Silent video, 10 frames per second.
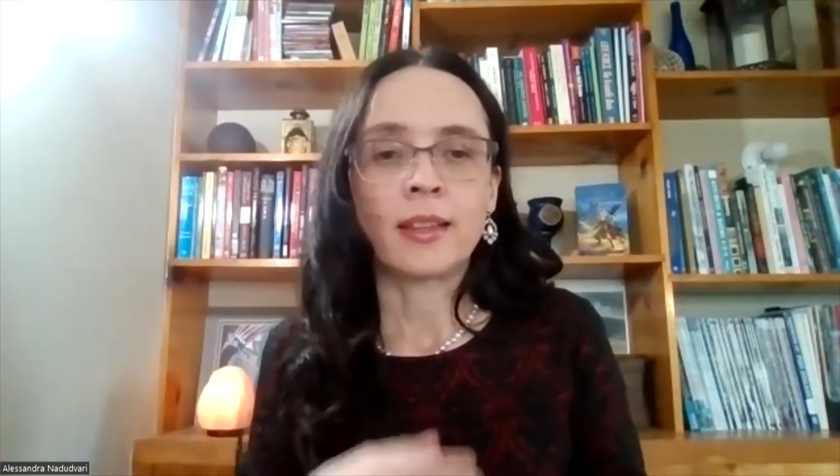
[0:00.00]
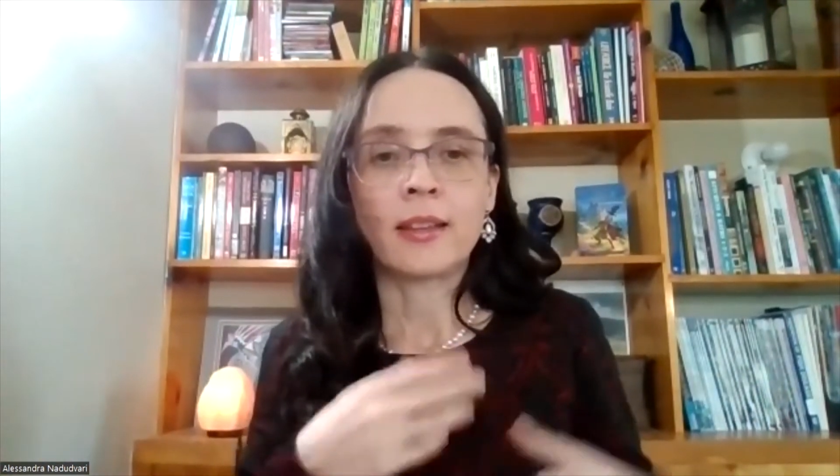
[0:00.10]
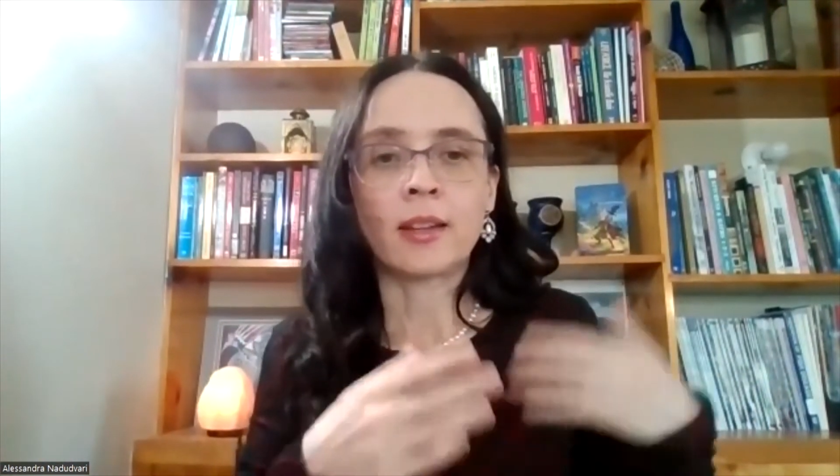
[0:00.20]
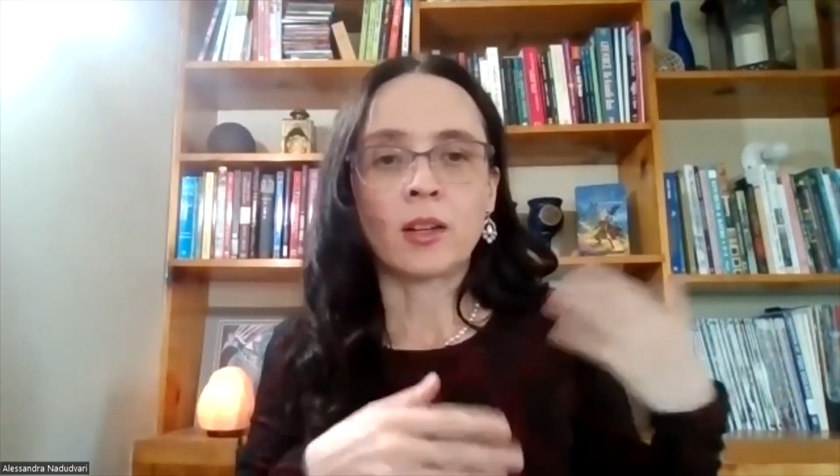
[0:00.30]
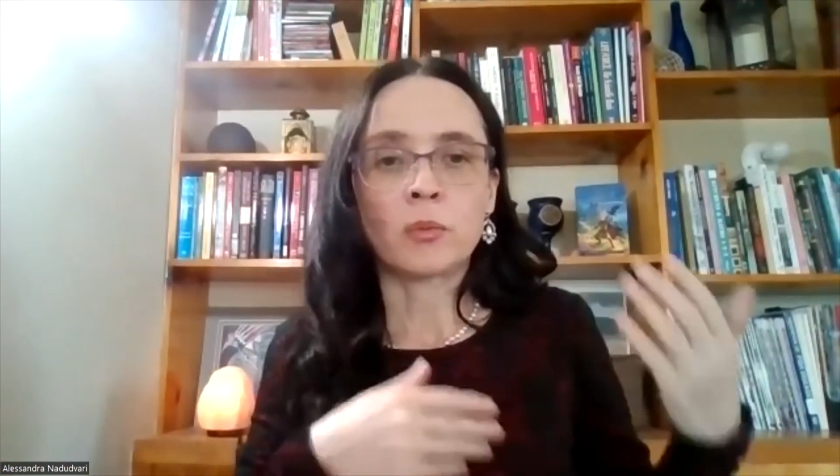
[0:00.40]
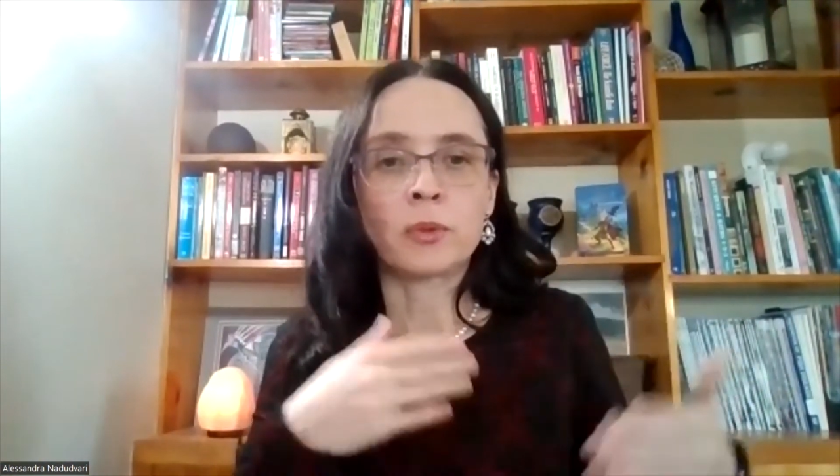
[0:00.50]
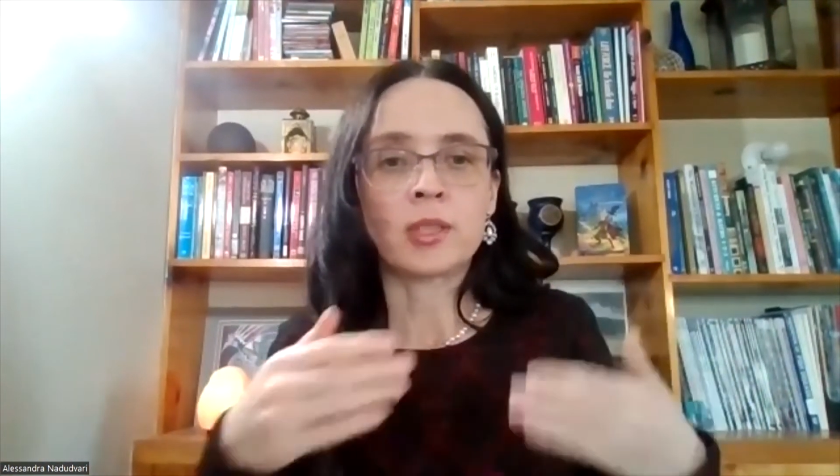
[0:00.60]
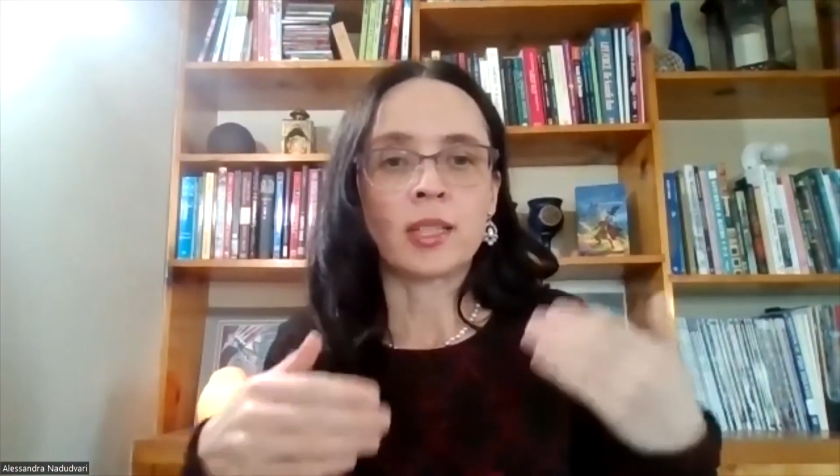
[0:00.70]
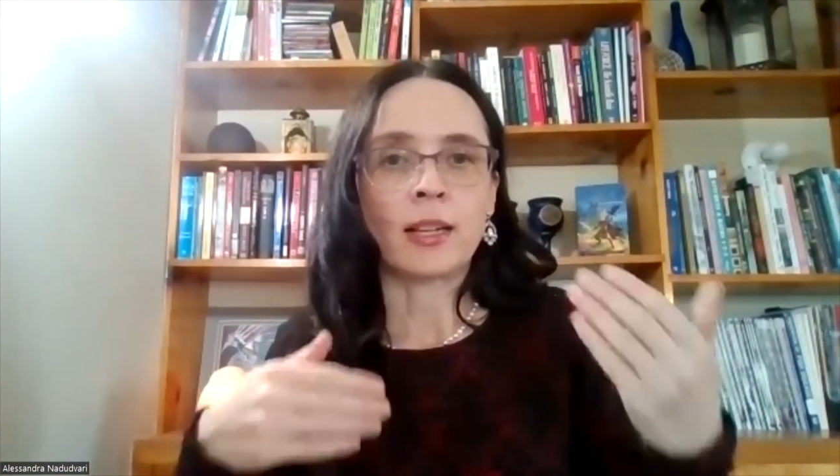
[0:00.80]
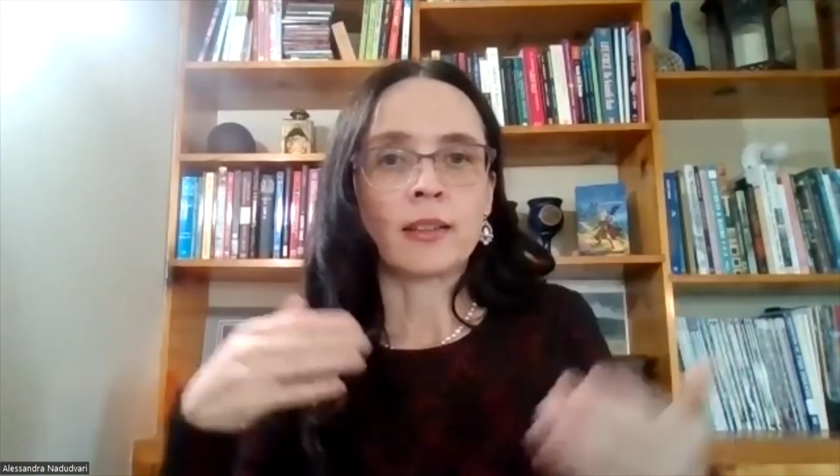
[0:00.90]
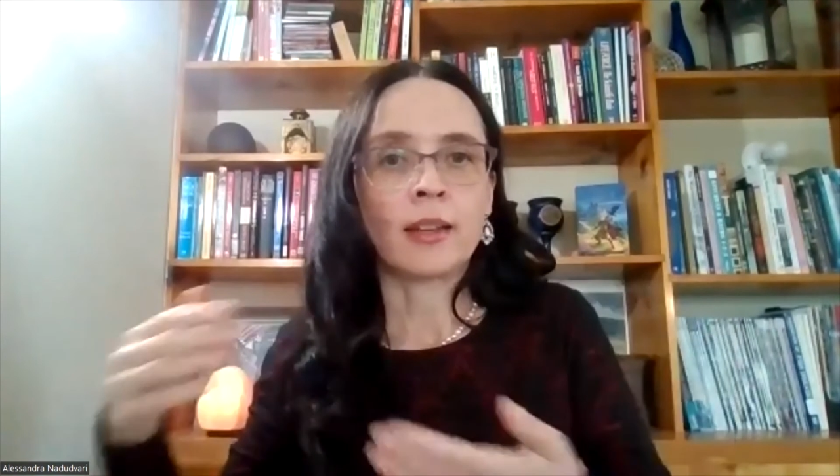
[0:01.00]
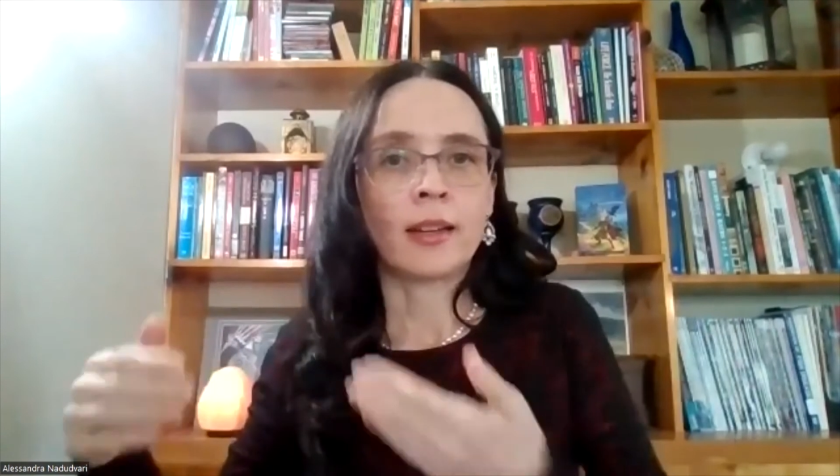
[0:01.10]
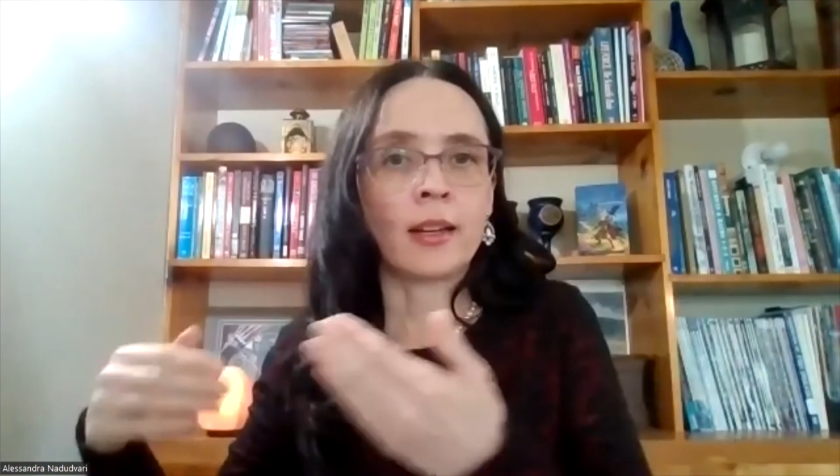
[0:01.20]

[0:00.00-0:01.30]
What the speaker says: then our personality